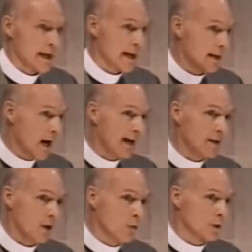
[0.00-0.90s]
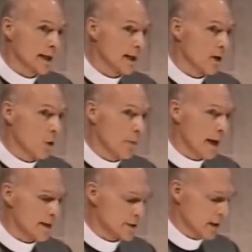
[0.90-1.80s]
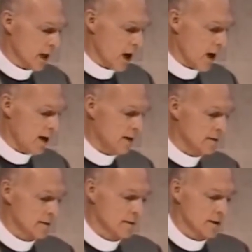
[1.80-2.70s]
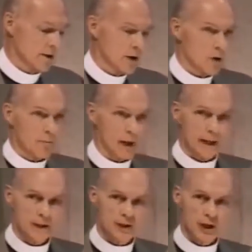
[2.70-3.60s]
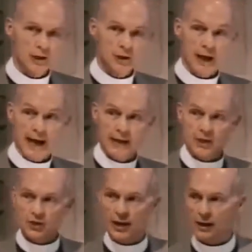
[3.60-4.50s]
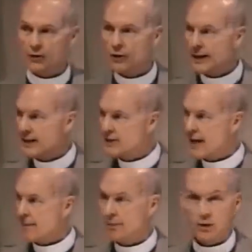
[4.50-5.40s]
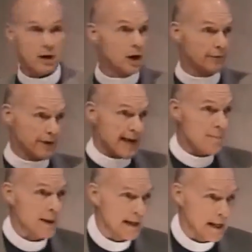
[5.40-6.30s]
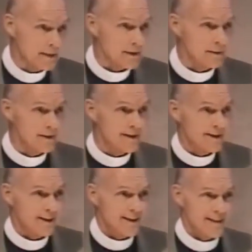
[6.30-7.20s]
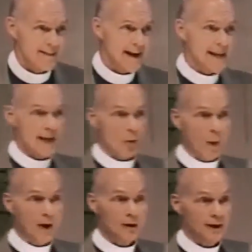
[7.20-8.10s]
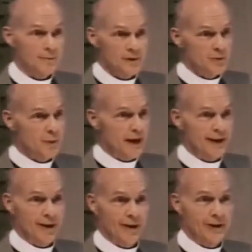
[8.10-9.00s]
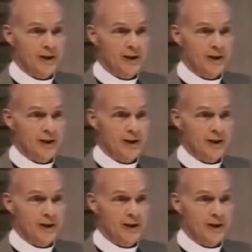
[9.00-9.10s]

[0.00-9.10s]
He not only obeys the law, but is such a stellar example of keeping it that he welcomes being on